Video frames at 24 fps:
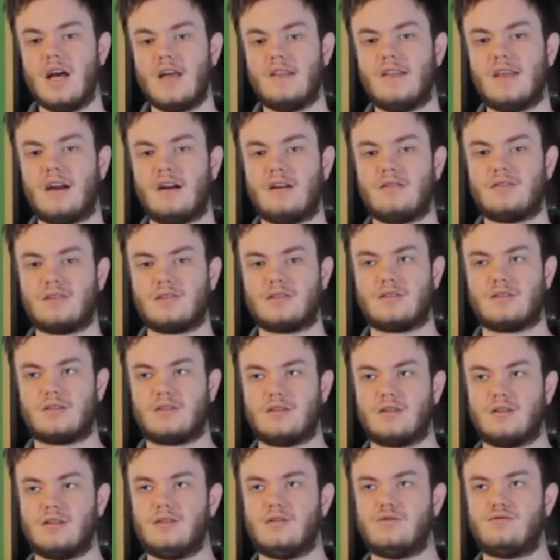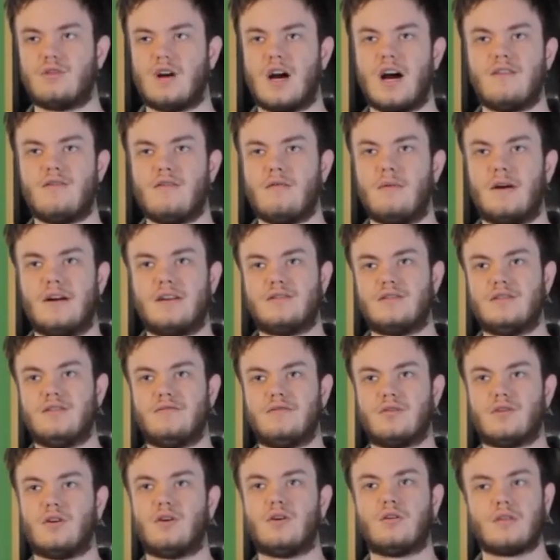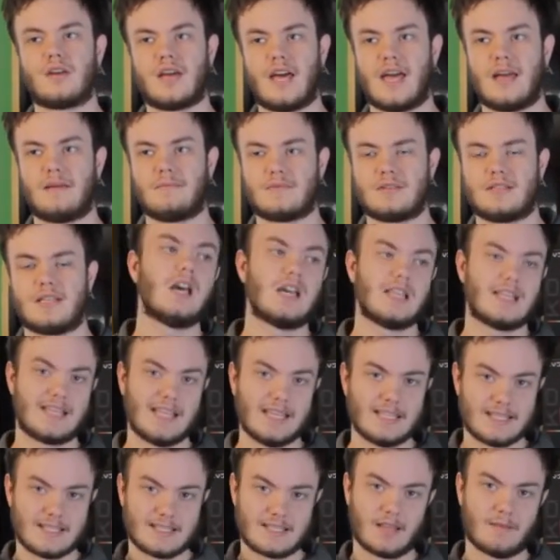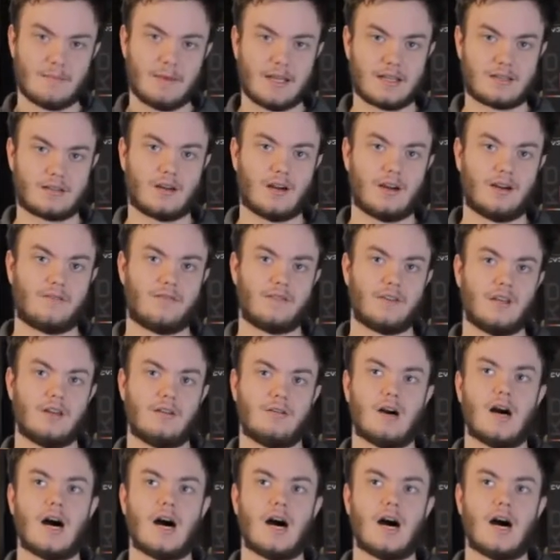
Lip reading: that'll just drive a bunch of your old games, this is the best card for you.